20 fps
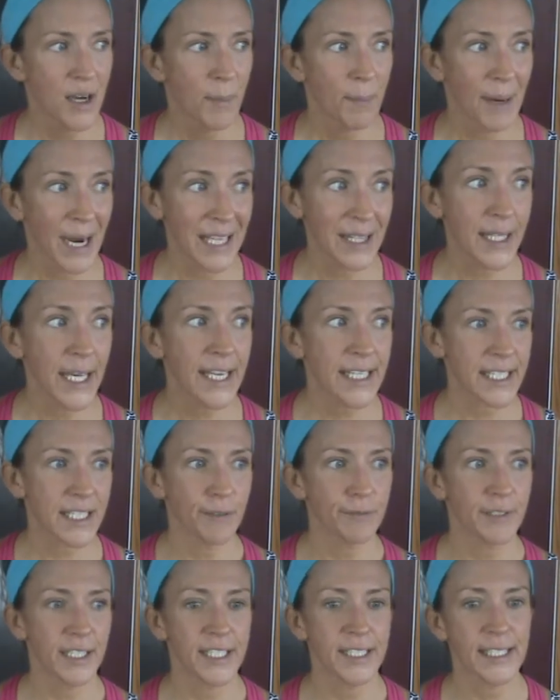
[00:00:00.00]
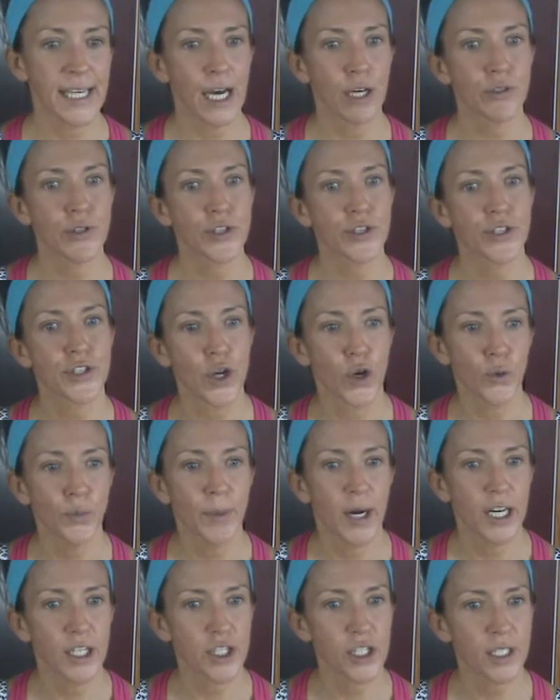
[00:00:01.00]
My legs have leaned out so
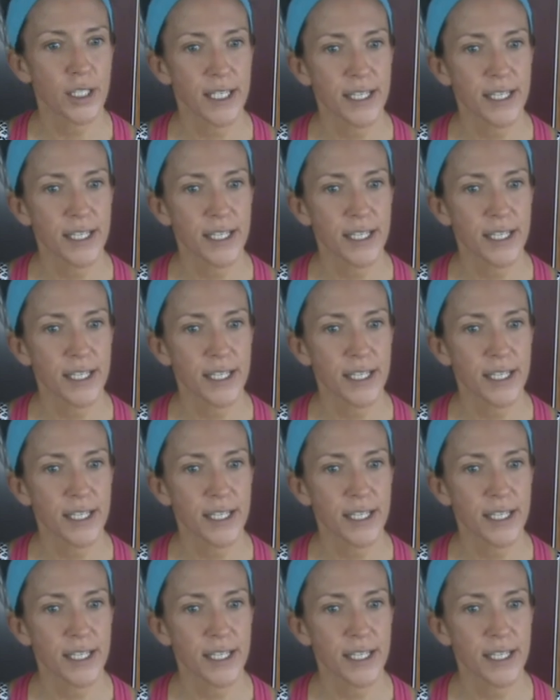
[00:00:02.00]
much,